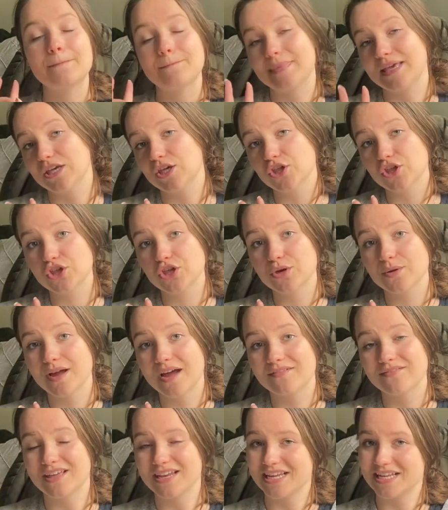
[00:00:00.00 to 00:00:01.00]
making sure you
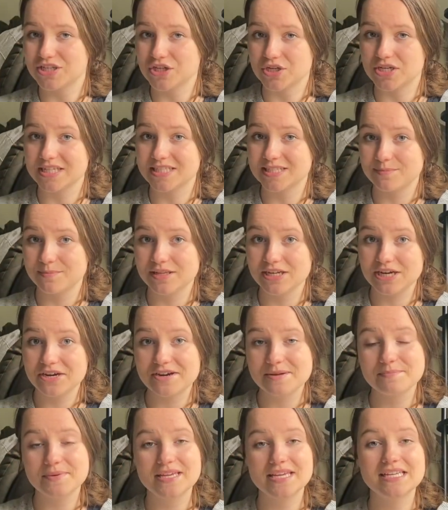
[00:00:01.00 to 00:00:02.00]
have that
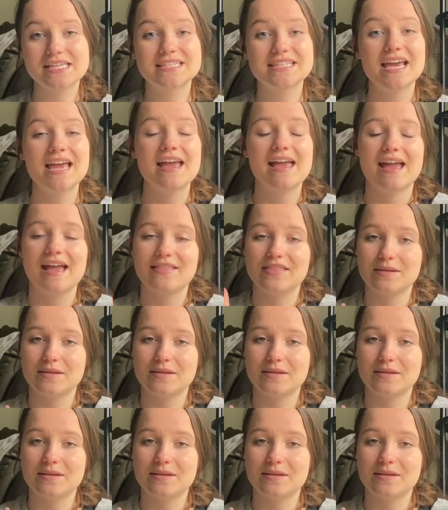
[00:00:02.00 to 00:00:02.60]
interdisciplinary piece, and